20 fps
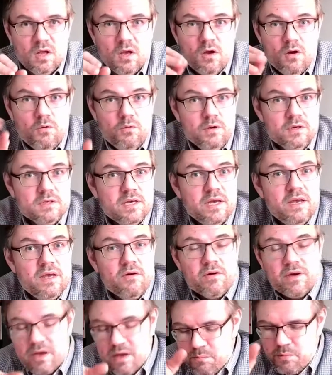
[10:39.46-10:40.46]
We say,
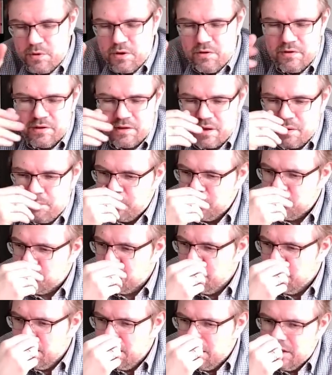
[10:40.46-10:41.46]
okay, bearing
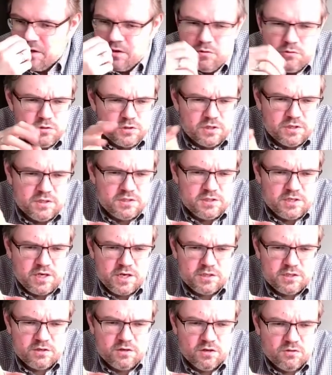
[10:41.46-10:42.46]
temperature usually is
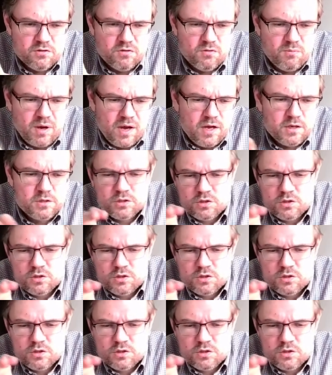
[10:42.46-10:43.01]
changing not too much,